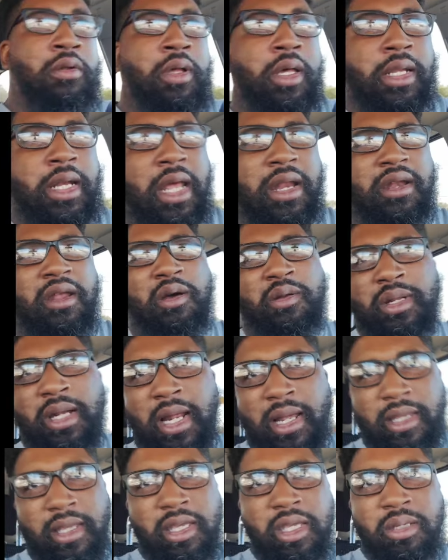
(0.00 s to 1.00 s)
And I know that
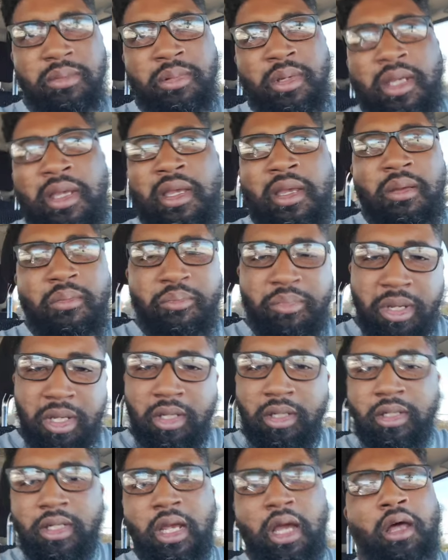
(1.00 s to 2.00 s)
I keep
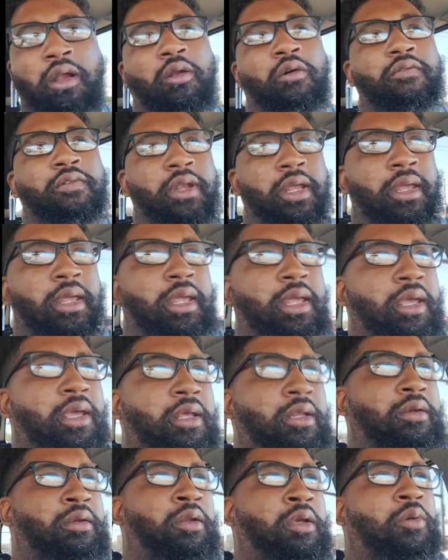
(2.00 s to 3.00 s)
beating y'all over the
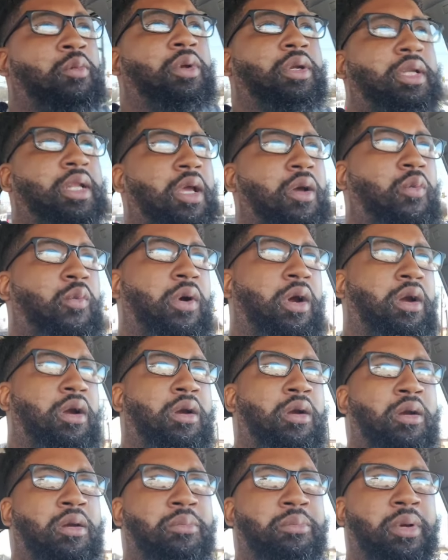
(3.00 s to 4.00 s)
head with that
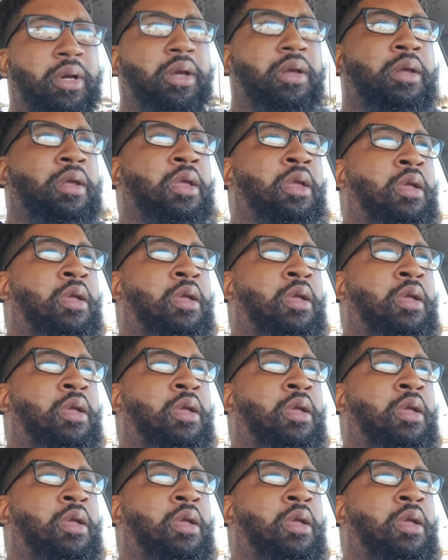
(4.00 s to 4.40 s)
word, but